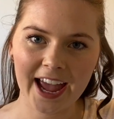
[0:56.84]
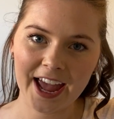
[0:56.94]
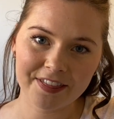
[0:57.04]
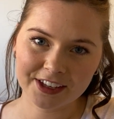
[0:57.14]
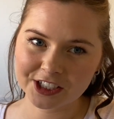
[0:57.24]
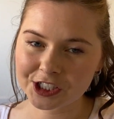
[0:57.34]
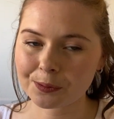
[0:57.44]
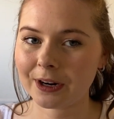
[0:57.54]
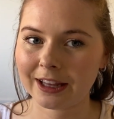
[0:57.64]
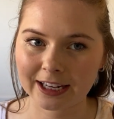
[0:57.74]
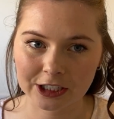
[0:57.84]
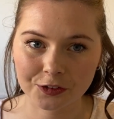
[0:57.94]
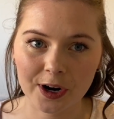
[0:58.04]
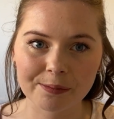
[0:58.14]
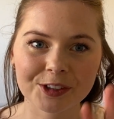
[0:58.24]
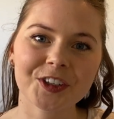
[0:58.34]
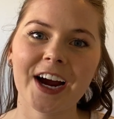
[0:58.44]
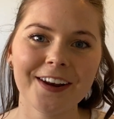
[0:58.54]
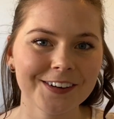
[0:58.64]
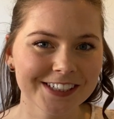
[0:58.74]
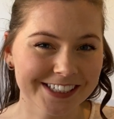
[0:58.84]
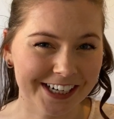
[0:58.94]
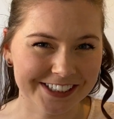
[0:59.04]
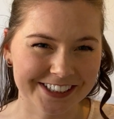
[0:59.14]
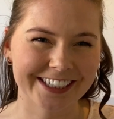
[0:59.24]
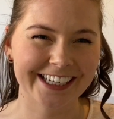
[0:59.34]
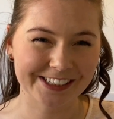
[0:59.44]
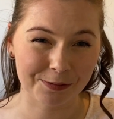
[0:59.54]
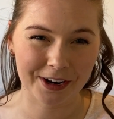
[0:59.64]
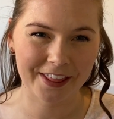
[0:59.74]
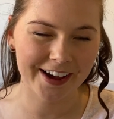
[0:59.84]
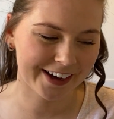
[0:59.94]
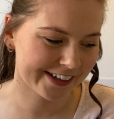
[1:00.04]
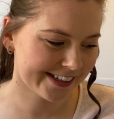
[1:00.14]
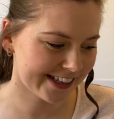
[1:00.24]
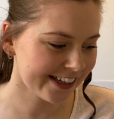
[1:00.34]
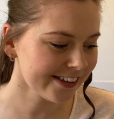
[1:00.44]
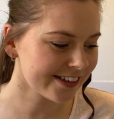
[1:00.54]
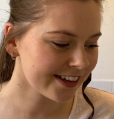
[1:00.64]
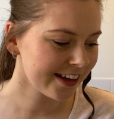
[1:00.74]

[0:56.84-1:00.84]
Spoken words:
And then you just want to let it drop. Try not to touch it is one of the hardest things.